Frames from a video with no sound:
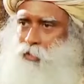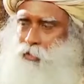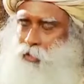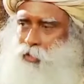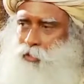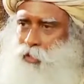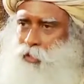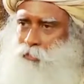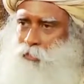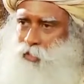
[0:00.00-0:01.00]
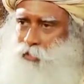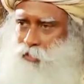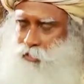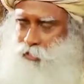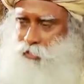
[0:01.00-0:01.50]
You can talk
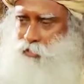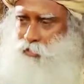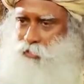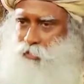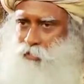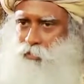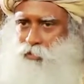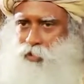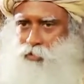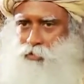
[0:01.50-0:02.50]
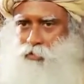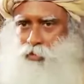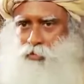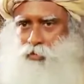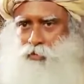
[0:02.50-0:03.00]
meditation only to
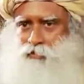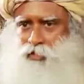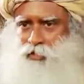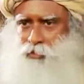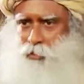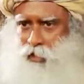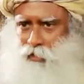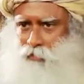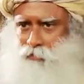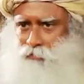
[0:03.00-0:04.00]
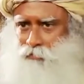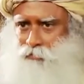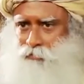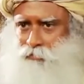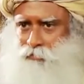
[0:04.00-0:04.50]
those who have eaten well
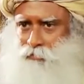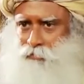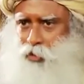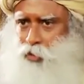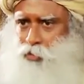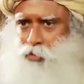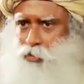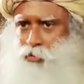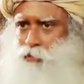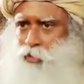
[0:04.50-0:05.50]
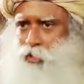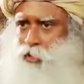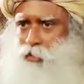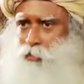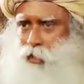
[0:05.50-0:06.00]
not to those who have not
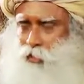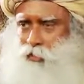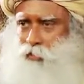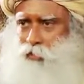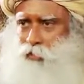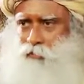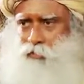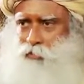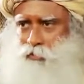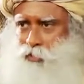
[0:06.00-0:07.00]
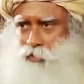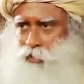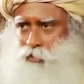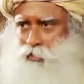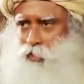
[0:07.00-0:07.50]
eaten well. We don't do such
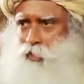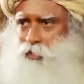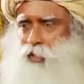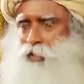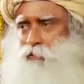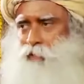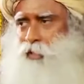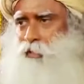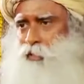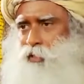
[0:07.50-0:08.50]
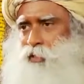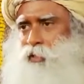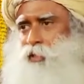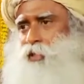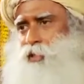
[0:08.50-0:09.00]
things. That is why
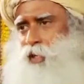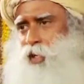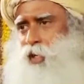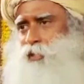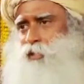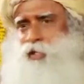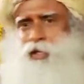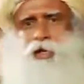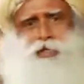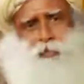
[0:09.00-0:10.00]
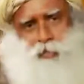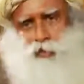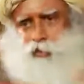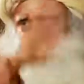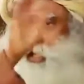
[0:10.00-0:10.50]
Isha has a
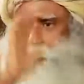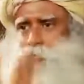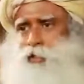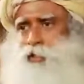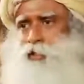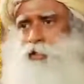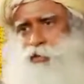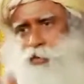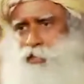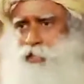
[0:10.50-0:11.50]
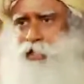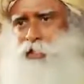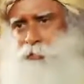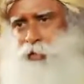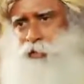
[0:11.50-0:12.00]
spiritual aspect and a social
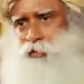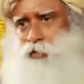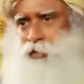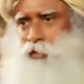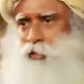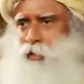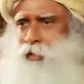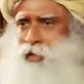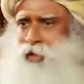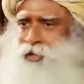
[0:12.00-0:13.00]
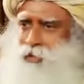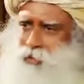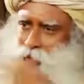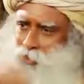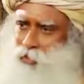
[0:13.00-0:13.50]
aspect. I
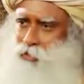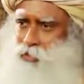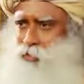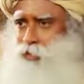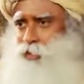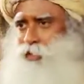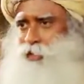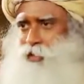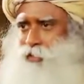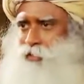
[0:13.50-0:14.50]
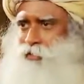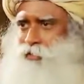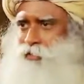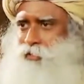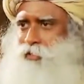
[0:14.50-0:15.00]
don't like to do the social thing.
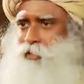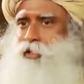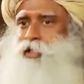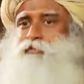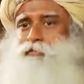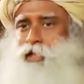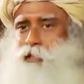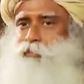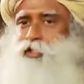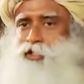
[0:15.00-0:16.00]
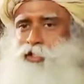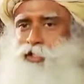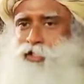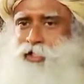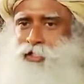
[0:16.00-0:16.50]
If the
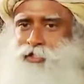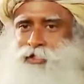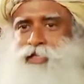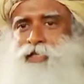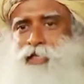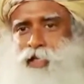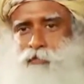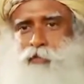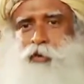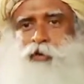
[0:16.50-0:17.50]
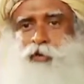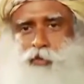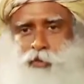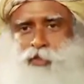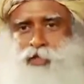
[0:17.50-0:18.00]
administration has taken care of all the
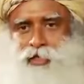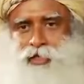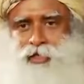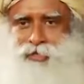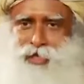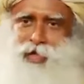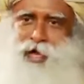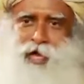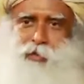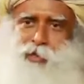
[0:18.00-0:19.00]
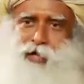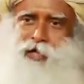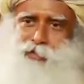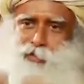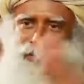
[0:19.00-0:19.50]
social needs, I would
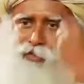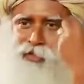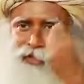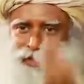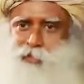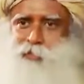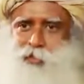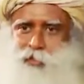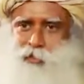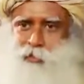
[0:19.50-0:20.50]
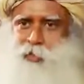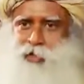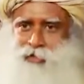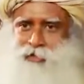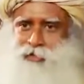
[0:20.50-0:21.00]
like to do just the spiritual
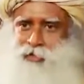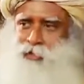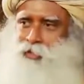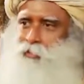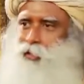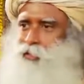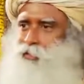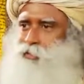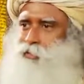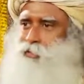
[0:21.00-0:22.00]
part. But